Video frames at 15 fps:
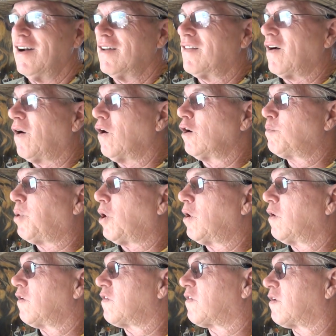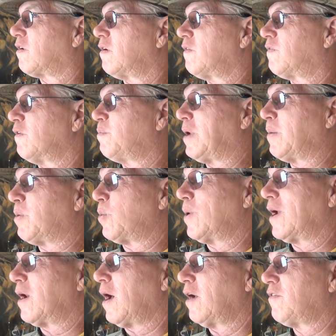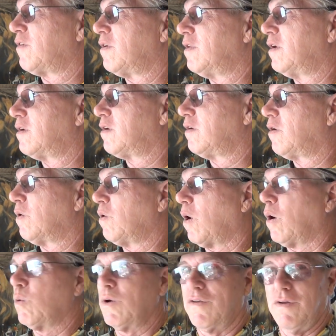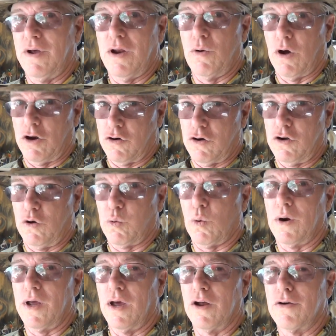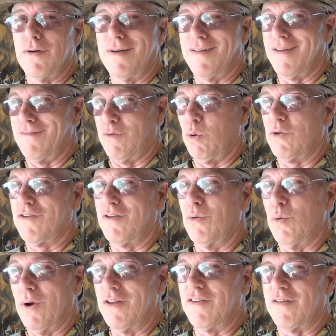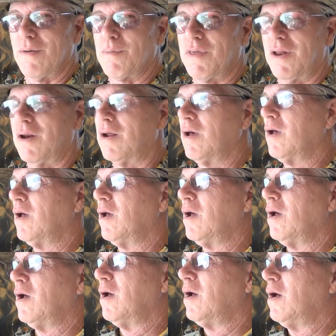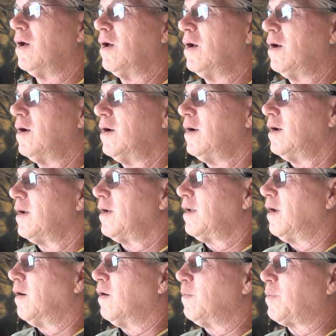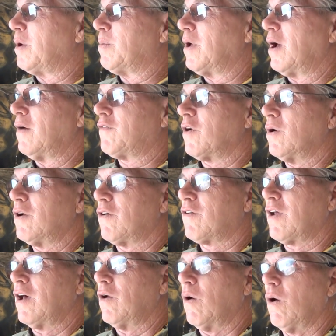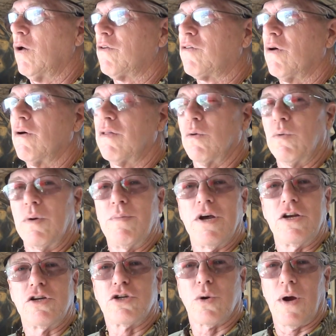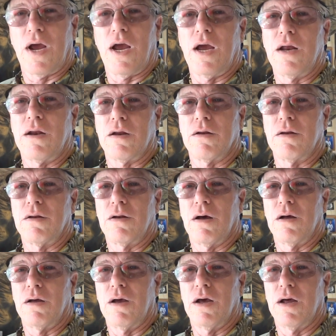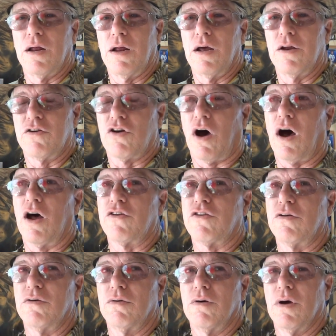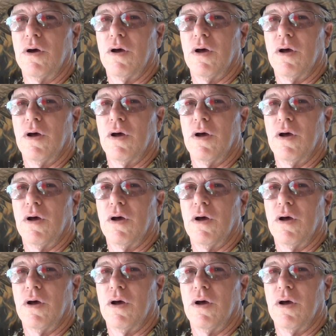The hard part is for people realizing that you don't always need 120, 110 volts to run something. You know, and people have to understand also that we've been trained and taught to